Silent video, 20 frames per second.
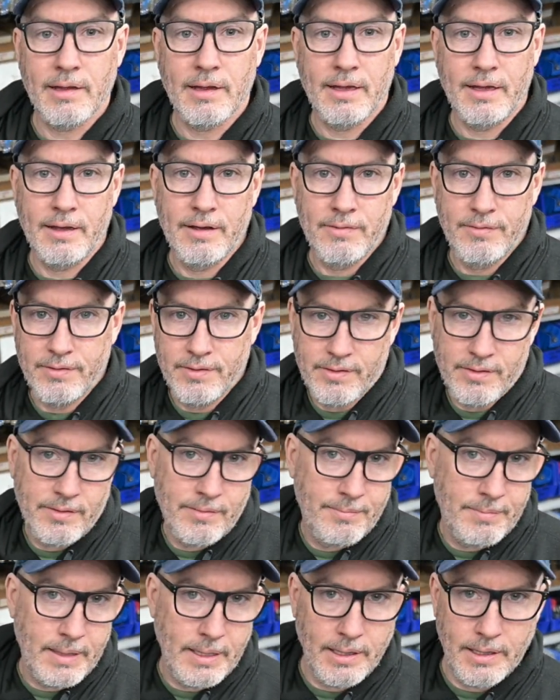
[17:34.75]
it gives
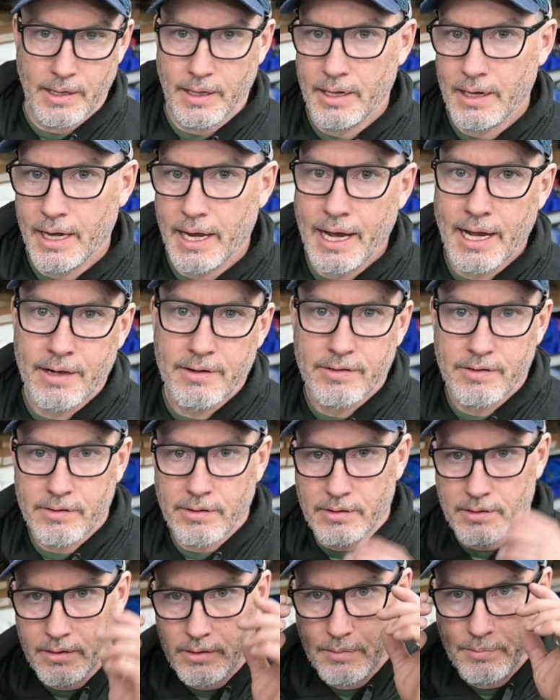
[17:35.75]
an
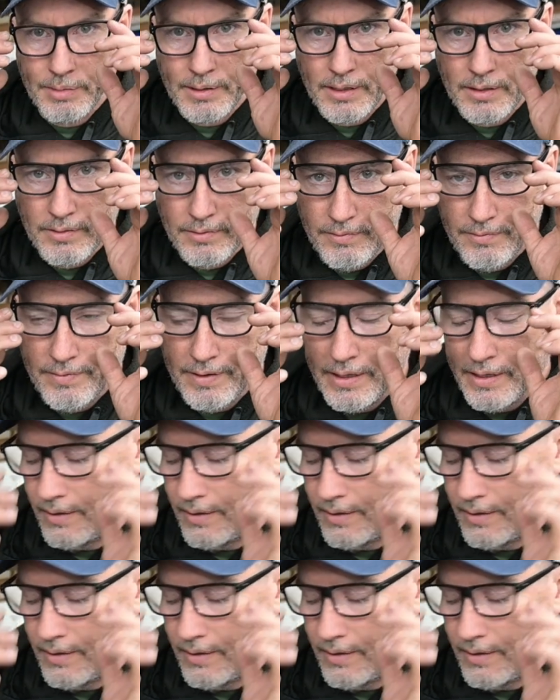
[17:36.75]
extra little bit of